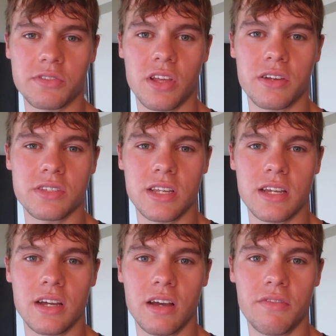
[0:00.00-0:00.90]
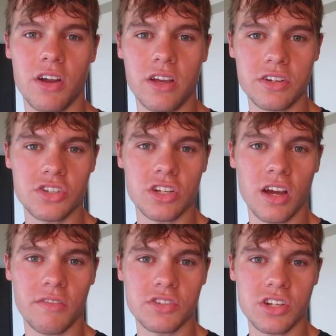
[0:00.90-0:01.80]
So that was a very interesting
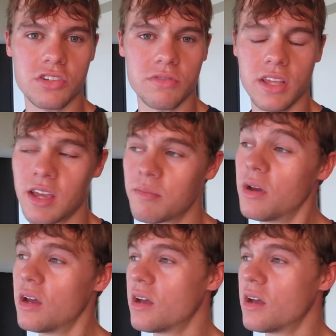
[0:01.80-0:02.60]
conversation with him,